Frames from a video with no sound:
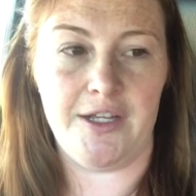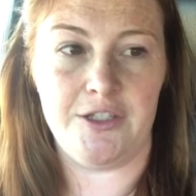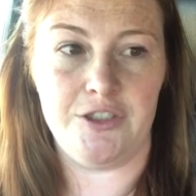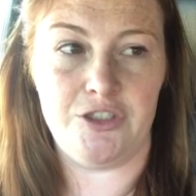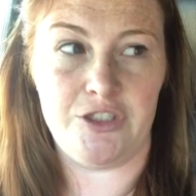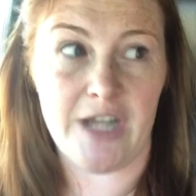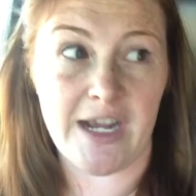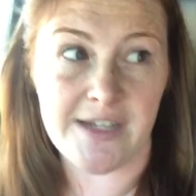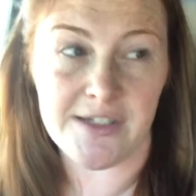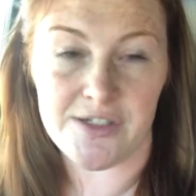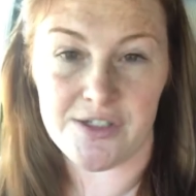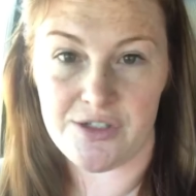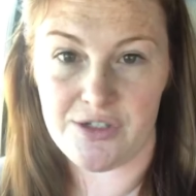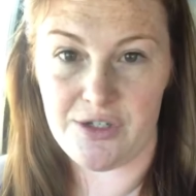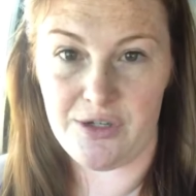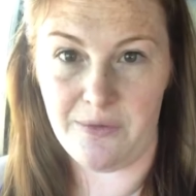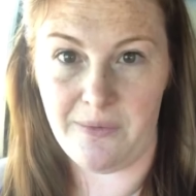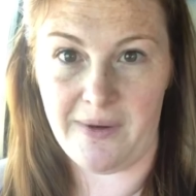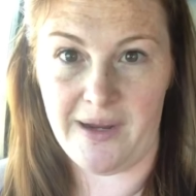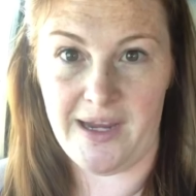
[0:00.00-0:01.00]
jets
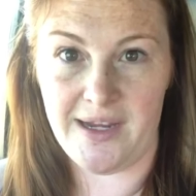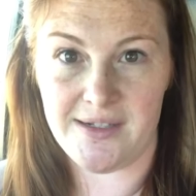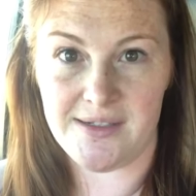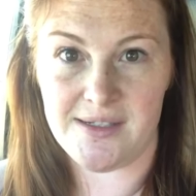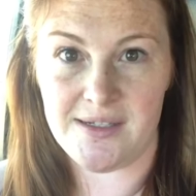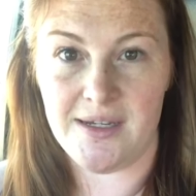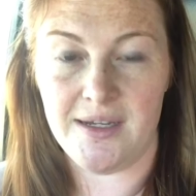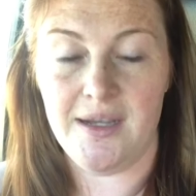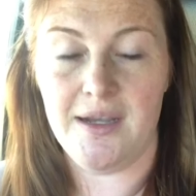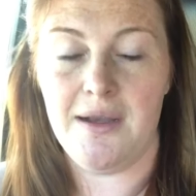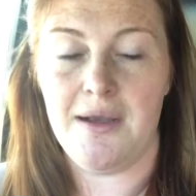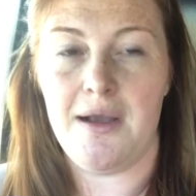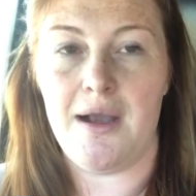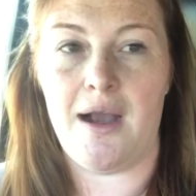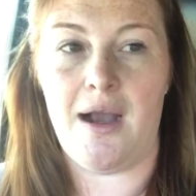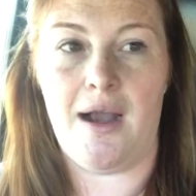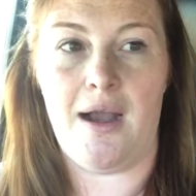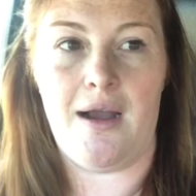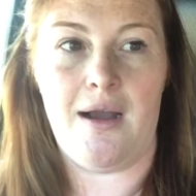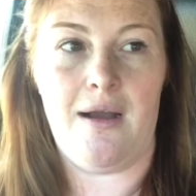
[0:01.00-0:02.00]
to it?
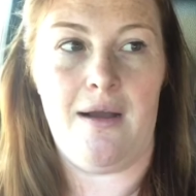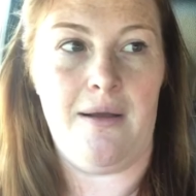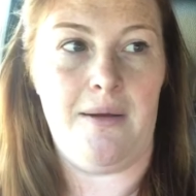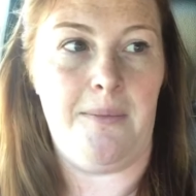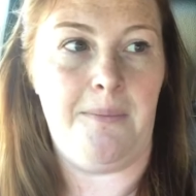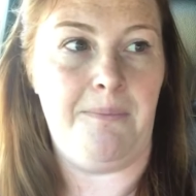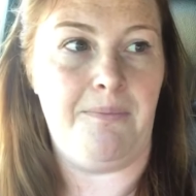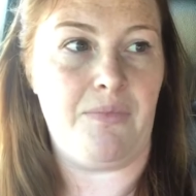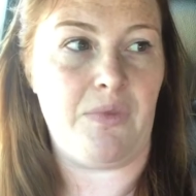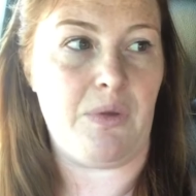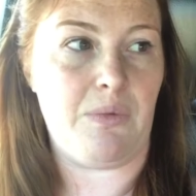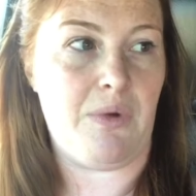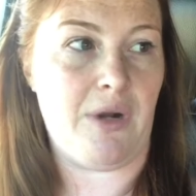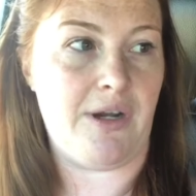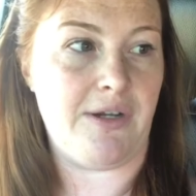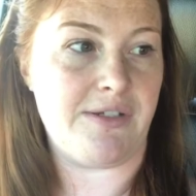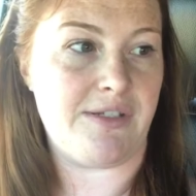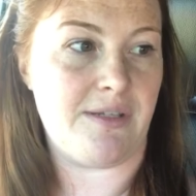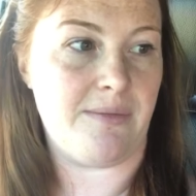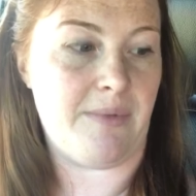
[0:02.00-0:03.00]
What
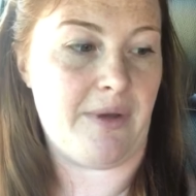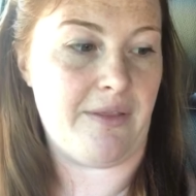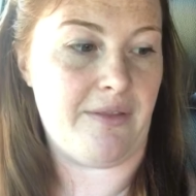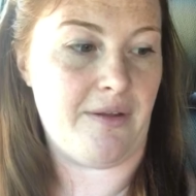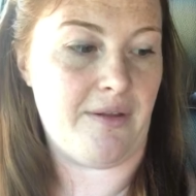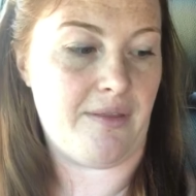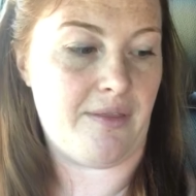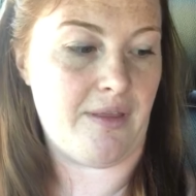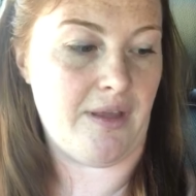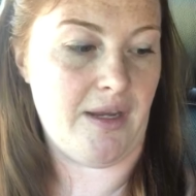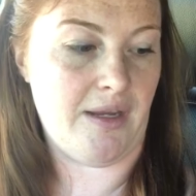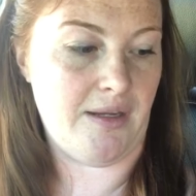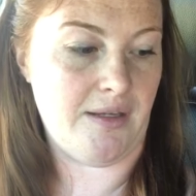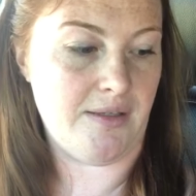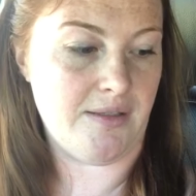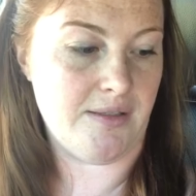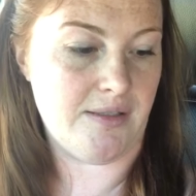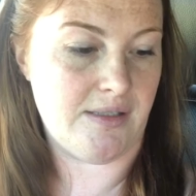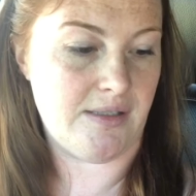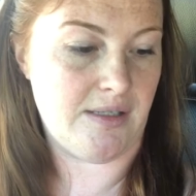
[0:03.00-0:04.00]
are some other
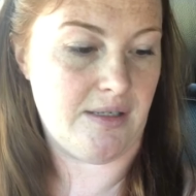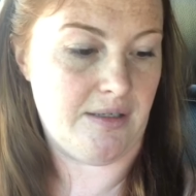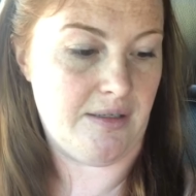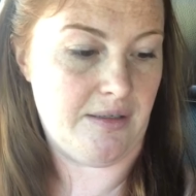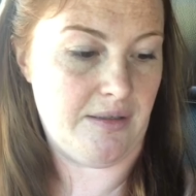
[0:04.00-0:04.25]
things?